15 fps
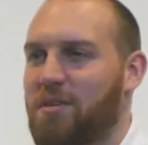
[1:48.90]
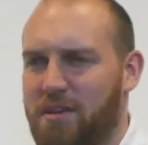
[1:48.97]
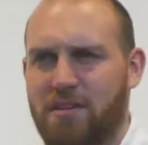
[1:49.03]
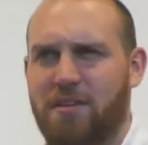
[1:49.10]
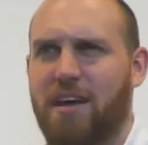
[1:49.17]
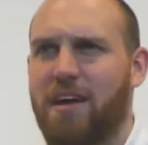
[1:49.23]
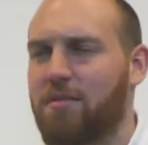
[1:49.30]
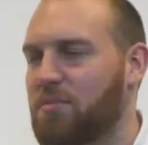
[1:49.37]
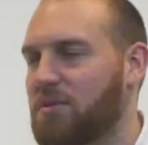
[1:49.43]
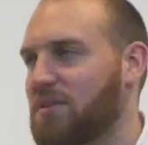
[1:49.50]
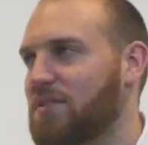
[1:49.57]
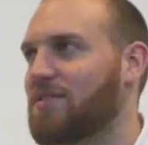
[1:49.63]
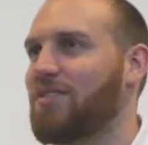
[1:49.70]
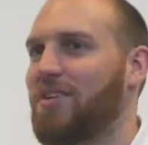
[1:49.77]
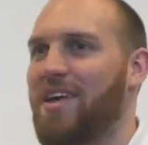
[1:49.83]
Well, they're dead,
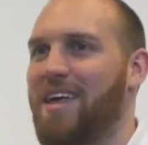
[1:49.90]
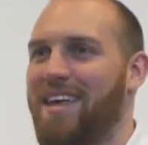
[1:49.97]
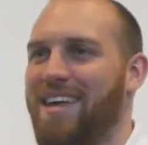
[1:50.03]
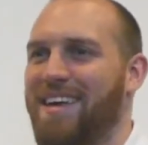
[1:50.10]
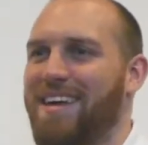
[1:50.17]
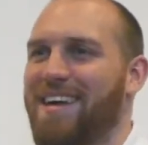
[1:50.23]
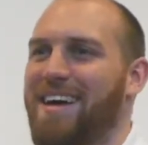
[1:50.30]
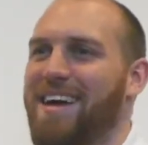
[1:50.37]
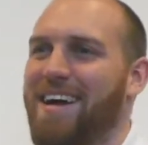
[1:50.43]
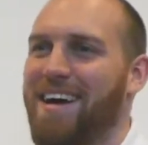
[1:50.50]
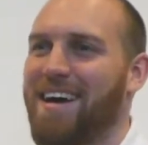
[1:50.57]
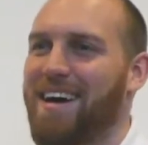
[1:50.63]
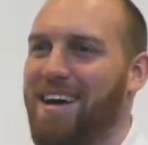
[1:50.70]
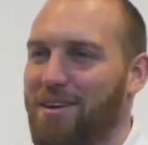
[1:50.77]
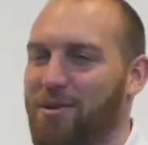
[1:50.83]
but
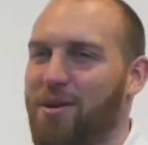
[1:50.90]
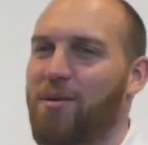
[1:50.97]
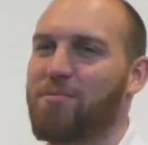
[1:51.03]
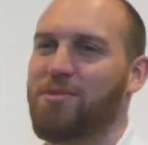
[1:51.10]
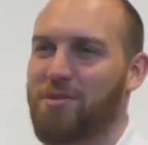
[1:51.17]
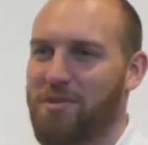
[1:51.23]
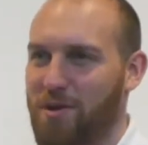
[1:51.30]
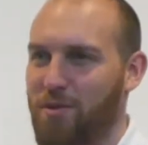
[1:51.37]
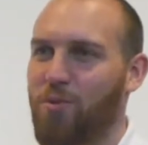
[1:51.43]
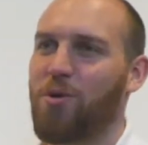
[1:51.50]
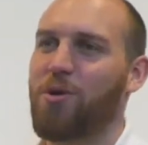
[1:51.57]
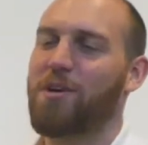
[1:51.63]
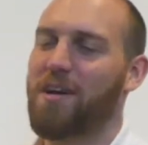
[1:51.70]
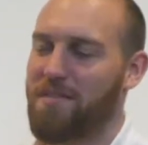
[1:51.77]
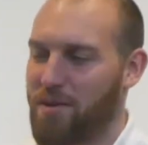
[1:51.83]
I look up to their
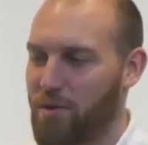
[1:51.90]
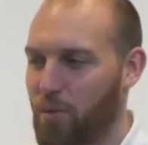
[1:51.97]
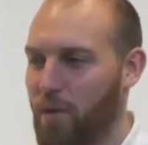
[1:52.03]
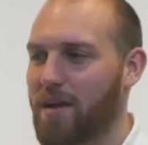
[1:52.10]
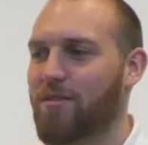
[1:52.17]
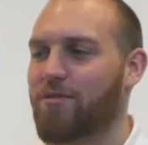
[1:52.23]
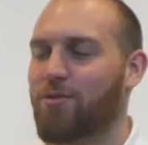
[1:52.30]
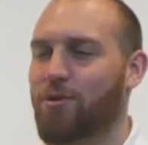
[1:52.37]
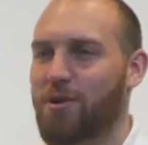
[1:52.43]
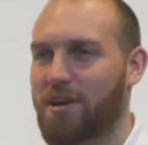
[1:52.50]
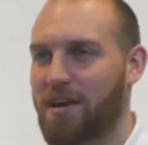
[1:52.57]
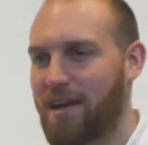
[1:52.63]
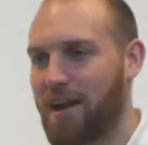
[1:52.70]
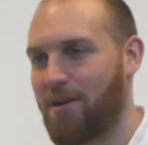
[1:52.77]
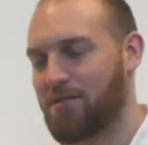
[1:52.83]
work and their way of work
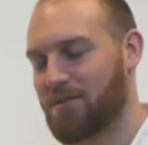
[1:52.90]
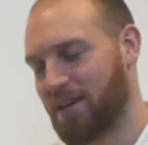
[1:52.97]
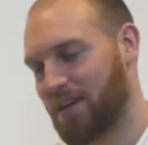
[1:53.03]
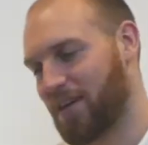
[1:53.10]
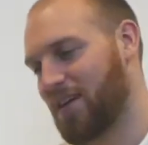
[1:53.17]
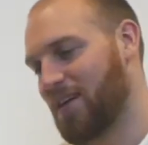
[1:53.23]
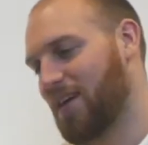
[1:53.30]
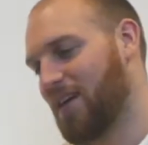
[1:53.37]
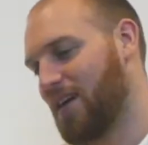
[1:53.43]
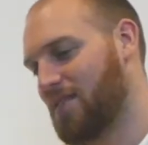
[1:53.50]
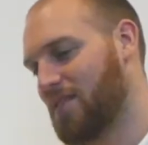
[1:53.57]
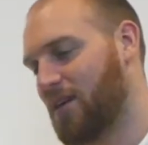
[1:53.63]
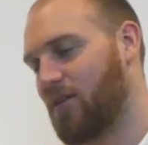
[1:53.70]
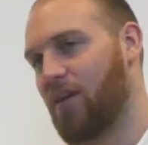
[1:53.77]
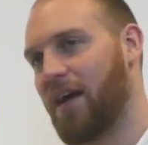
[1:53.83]
and how they in
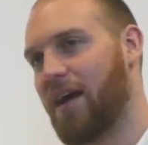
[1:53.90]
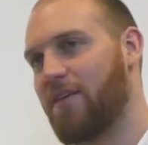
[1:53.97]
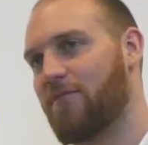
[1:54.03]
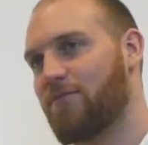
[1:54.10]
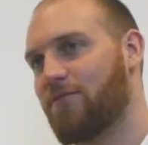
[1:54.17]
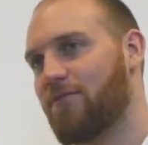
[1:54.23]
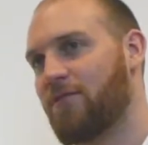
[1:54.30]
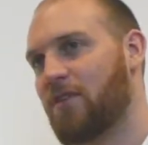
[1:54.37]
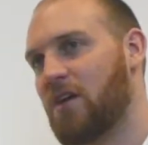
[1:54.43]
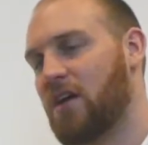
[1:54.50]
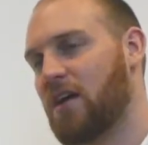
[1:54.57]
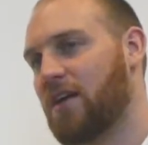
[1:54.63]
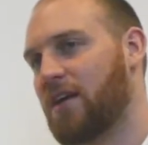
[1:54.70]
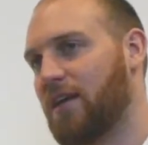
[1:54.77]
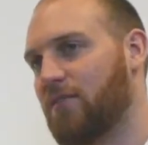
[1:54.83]
their life
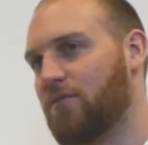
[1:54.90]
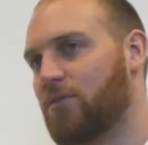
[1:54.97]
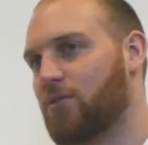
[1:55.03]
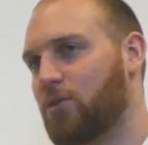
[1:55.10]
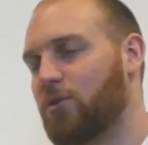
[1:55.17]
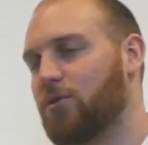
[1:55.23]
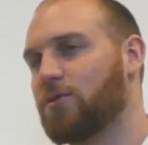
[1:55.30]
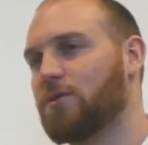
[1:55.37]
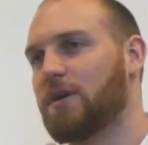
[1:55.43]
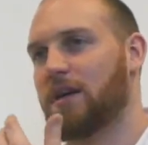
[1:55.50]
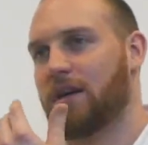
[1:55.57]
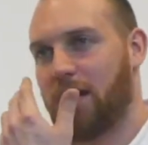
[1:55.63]
kind of grew.